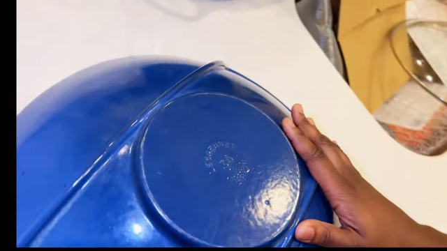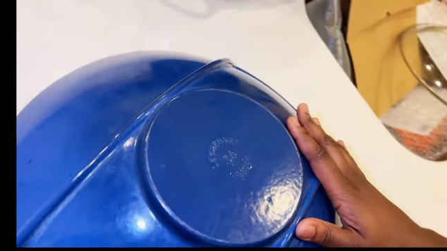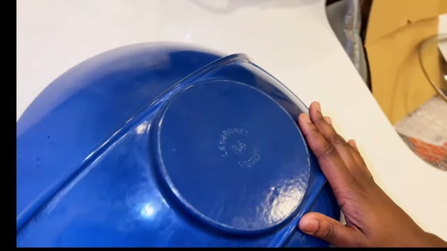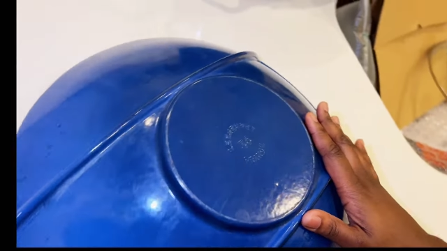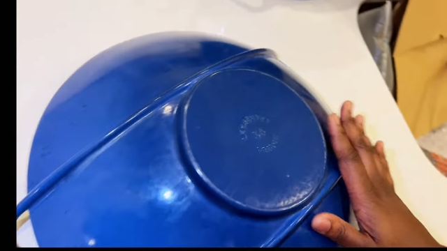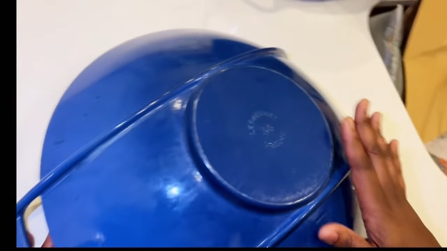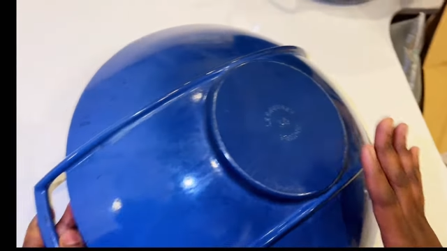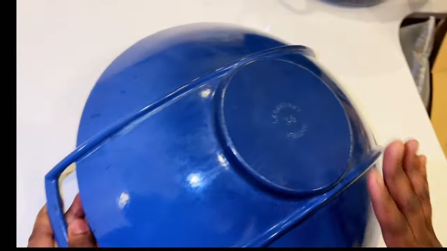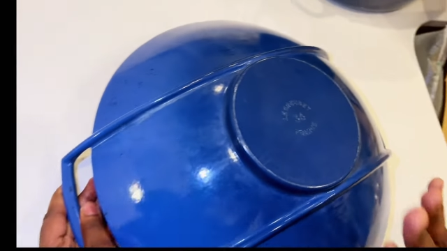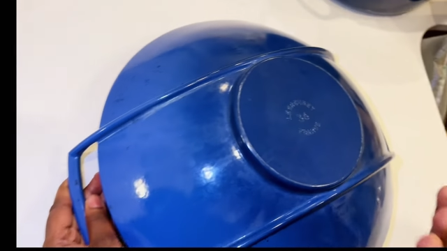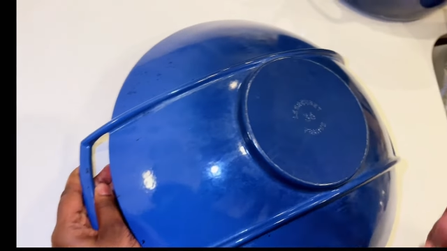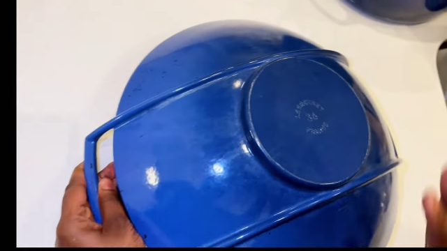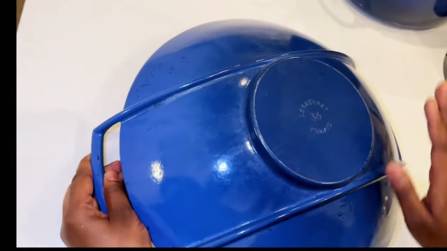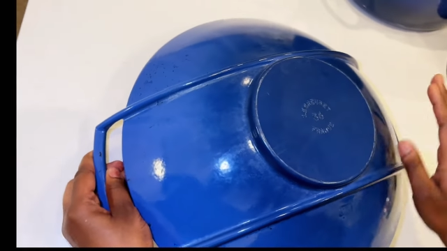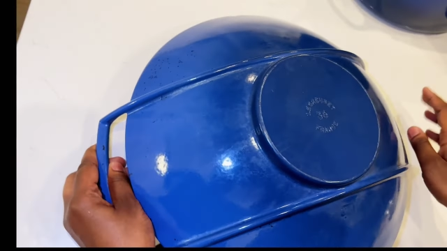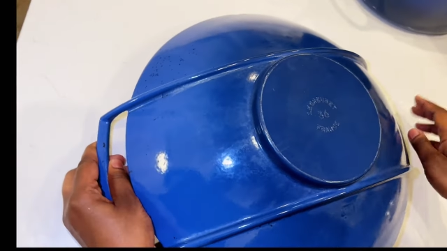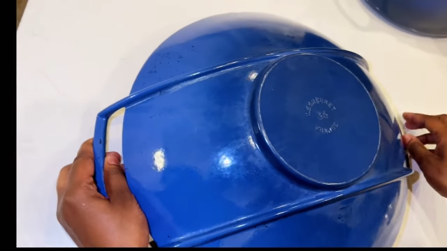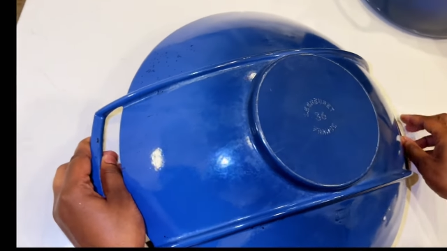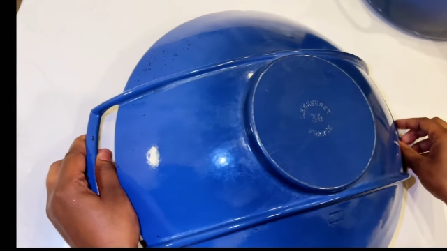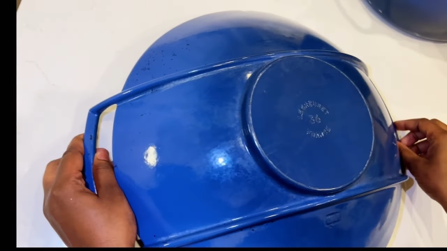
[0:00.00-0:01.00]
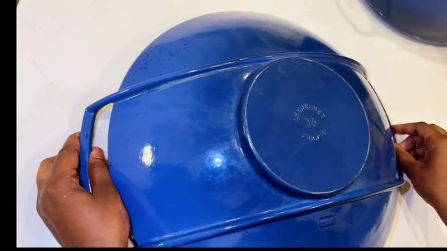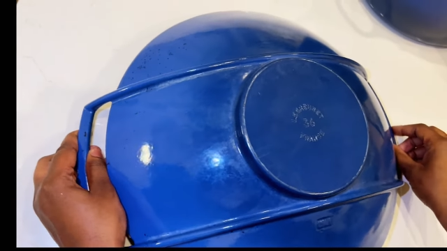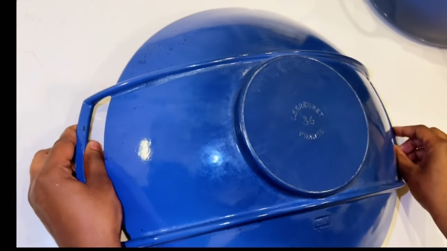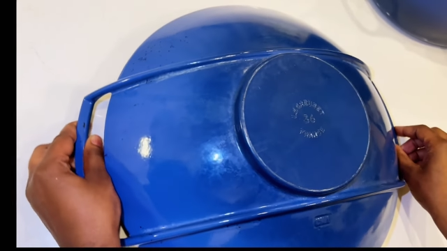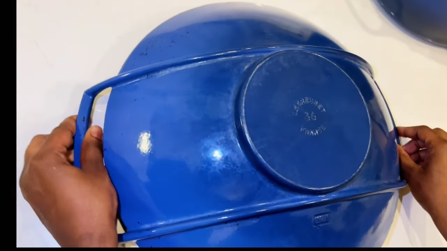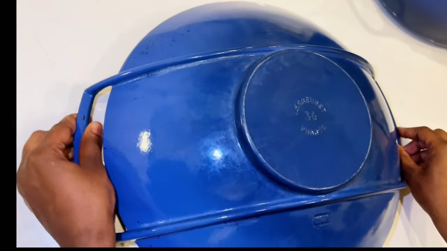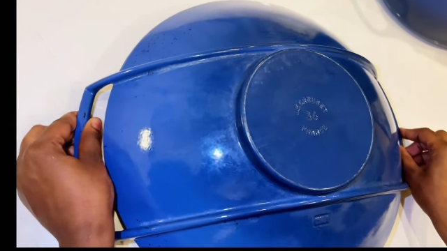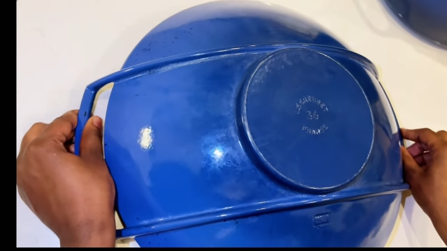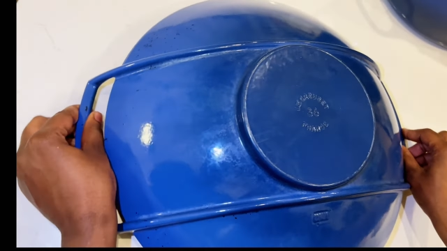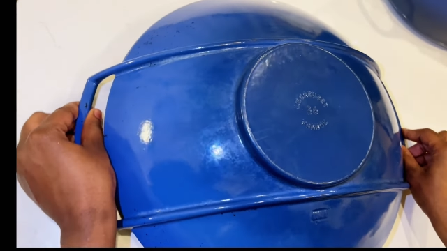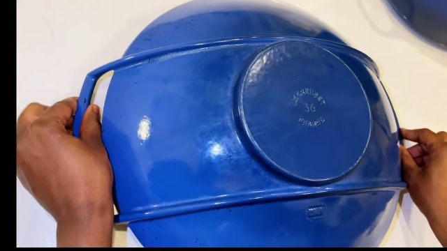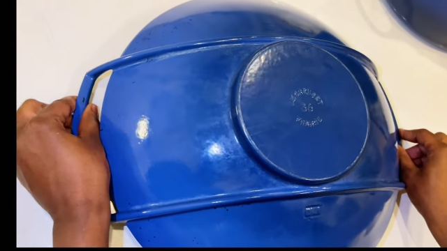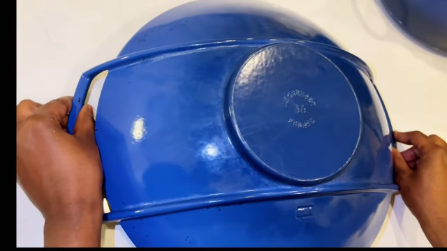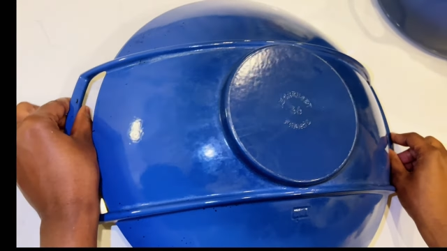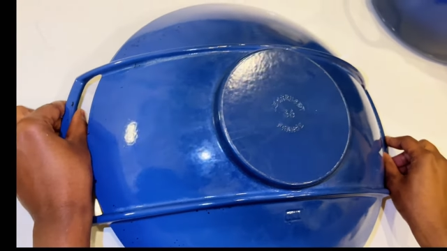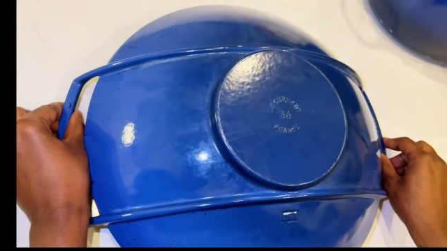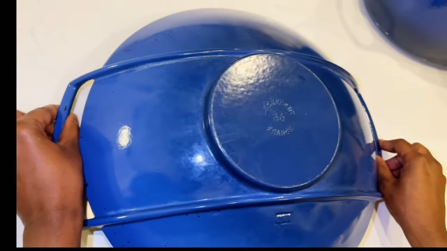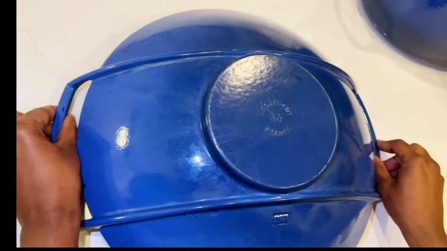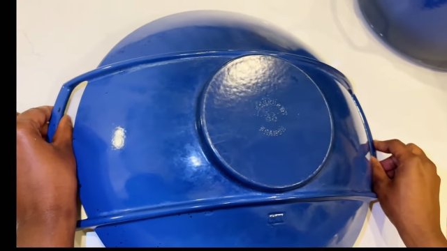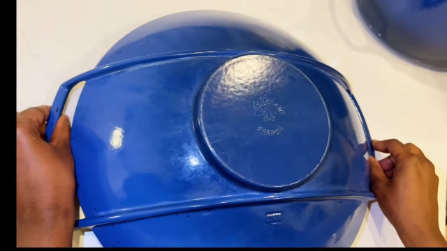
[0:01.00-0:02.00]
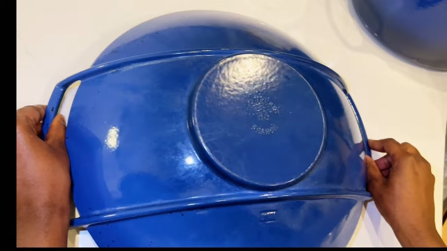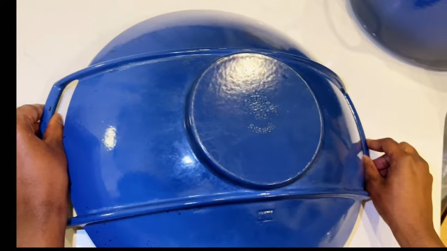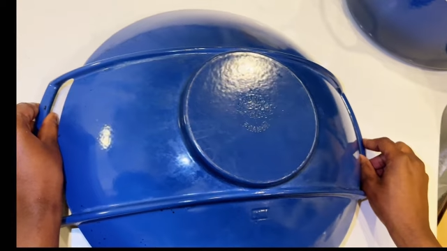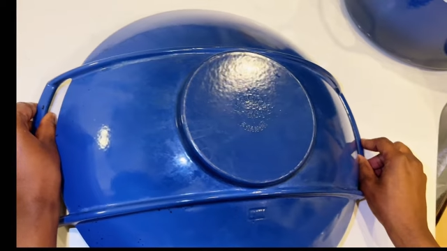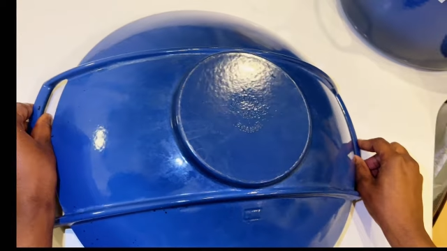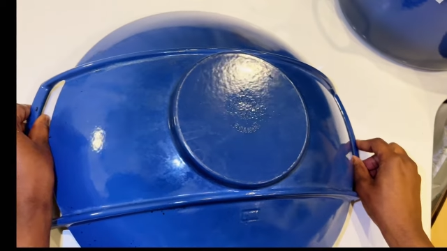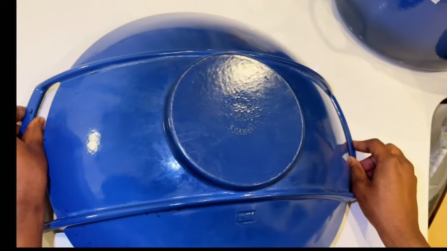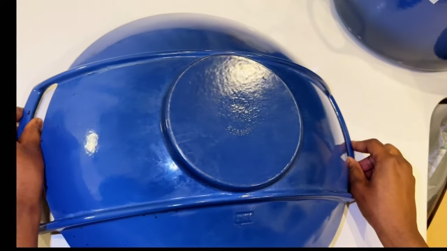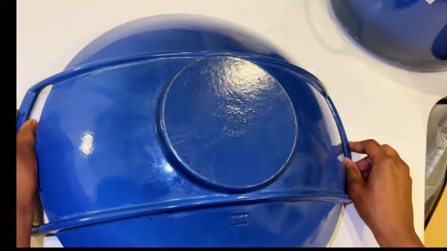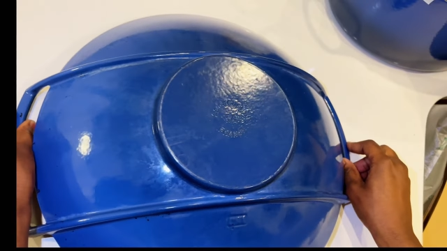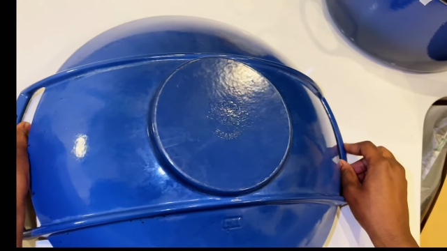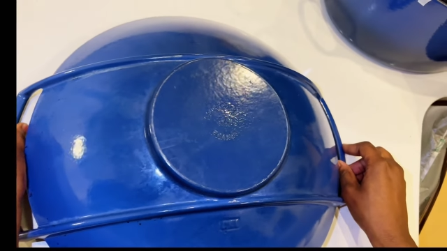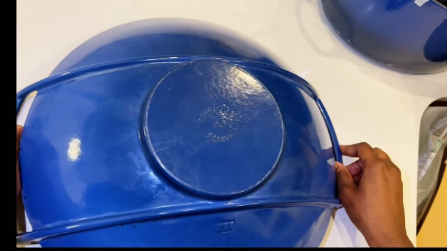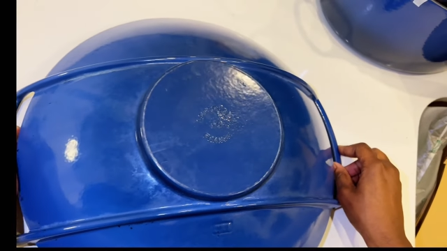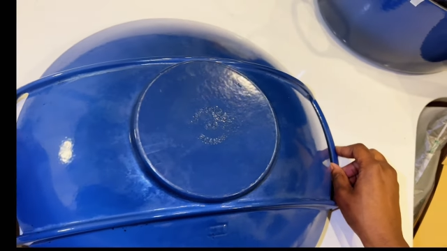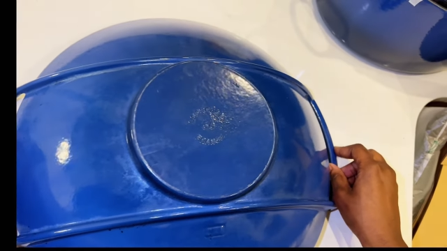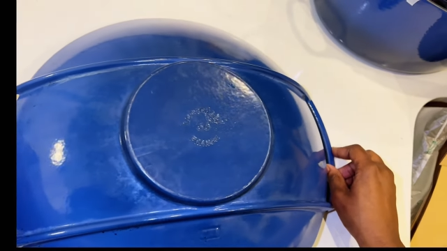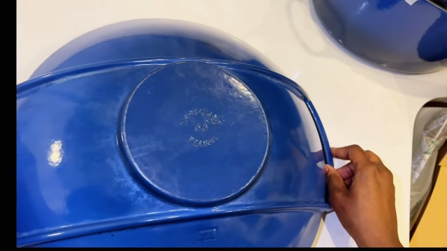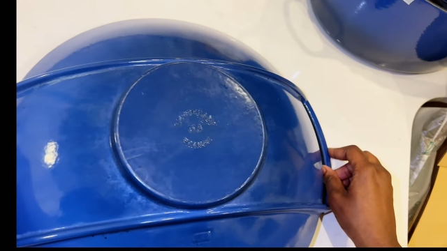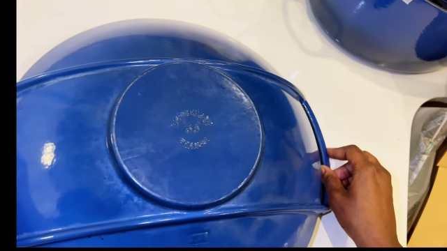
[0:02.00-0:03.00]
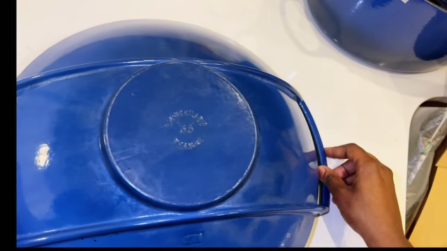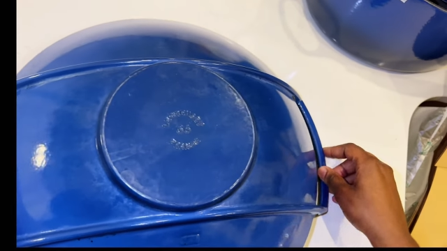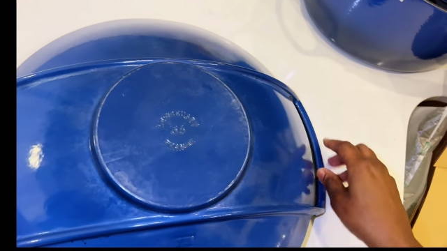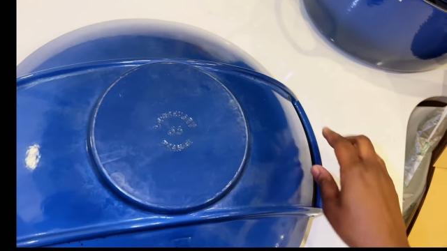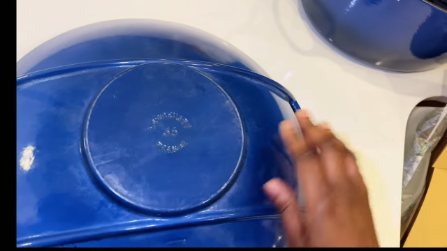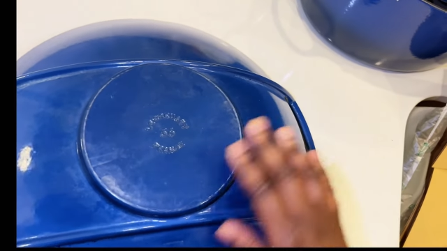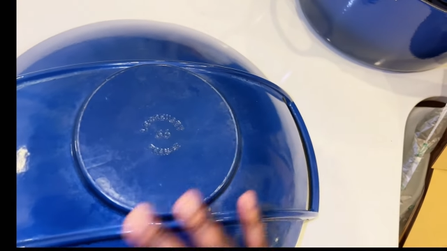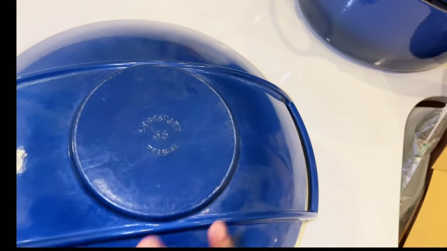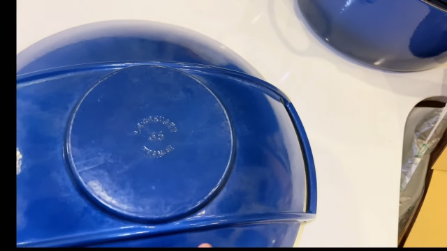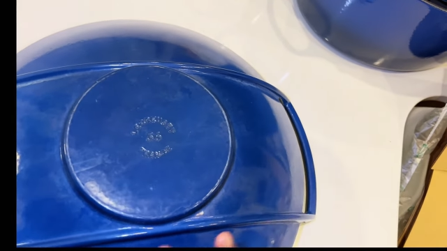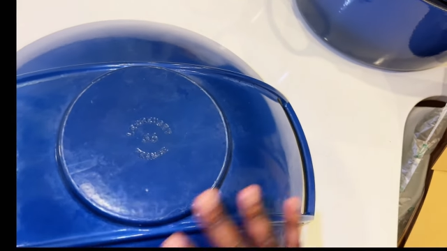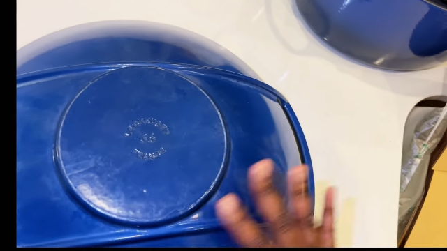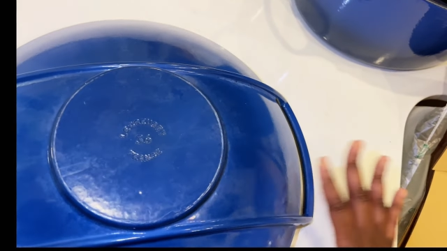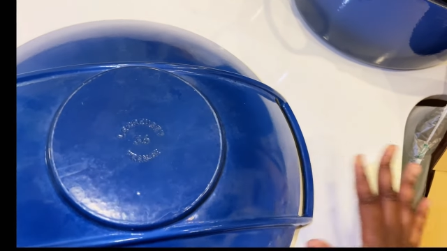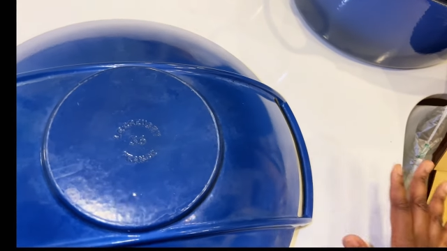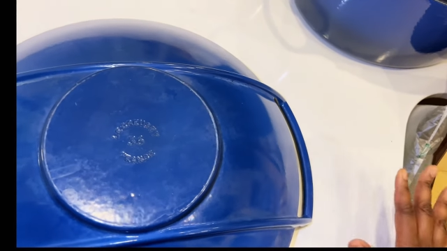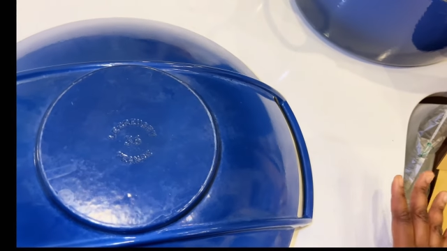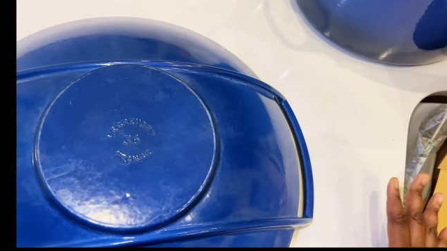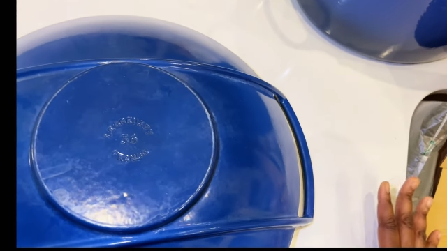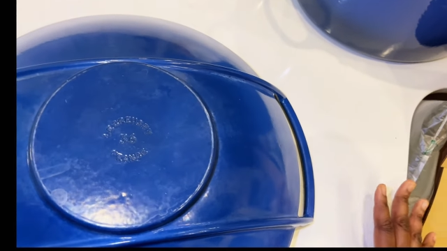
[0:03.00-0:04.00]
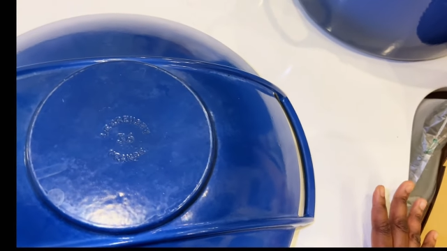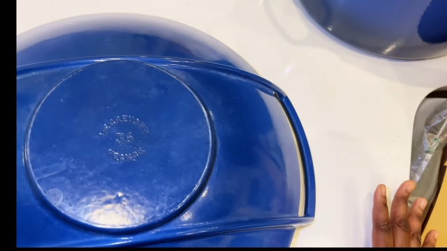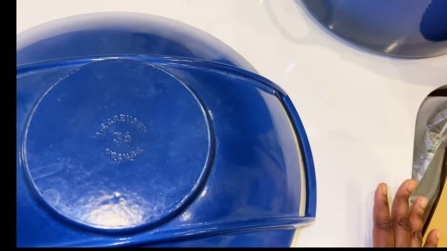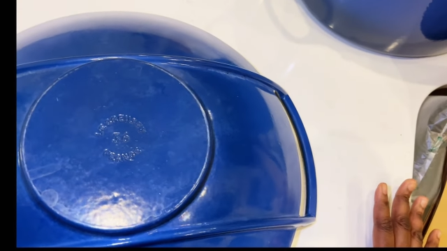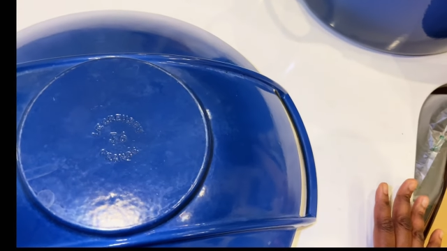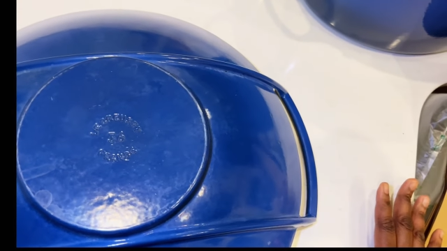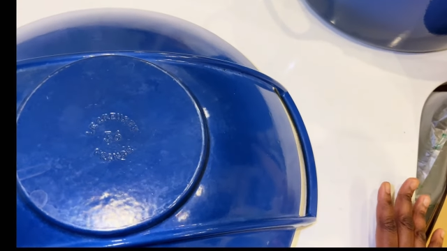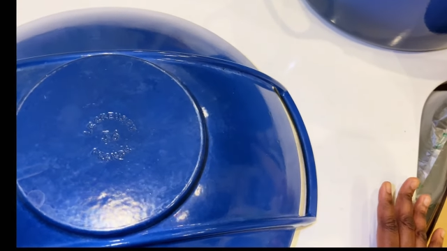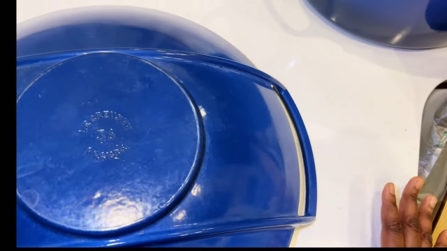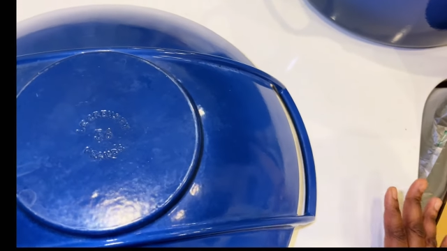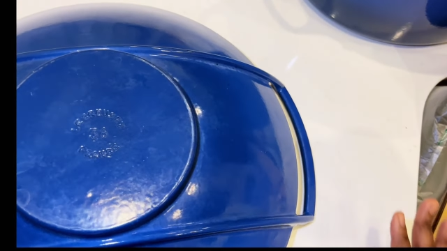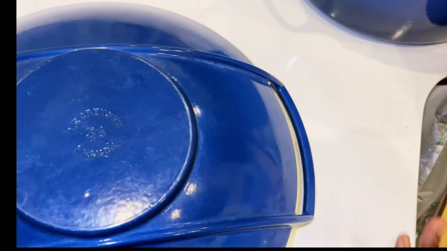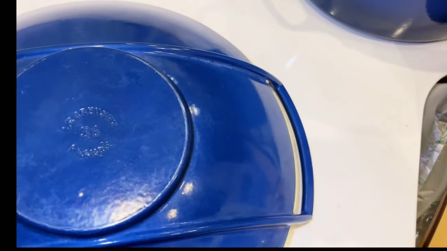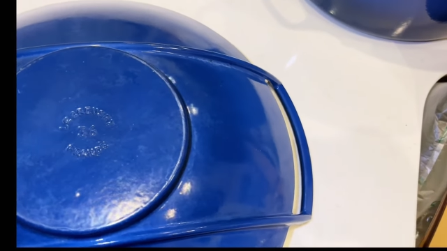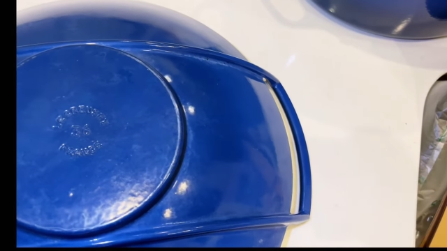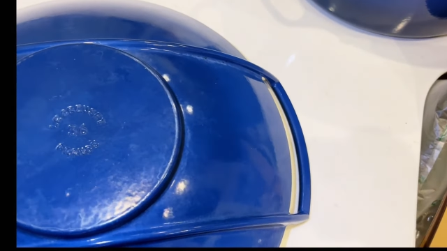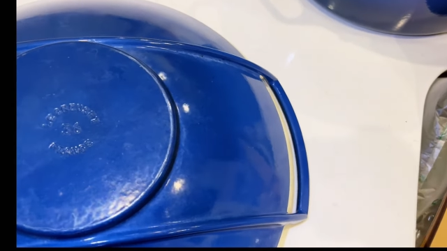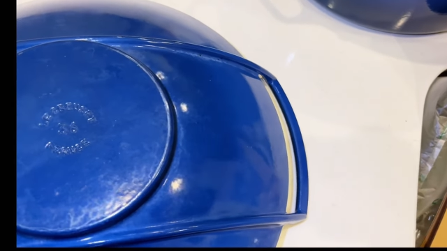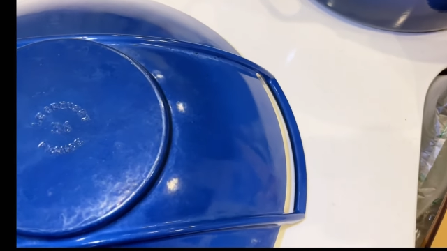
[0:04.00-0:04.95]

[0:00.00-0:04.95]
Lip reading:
Nobody's mouth can be seen.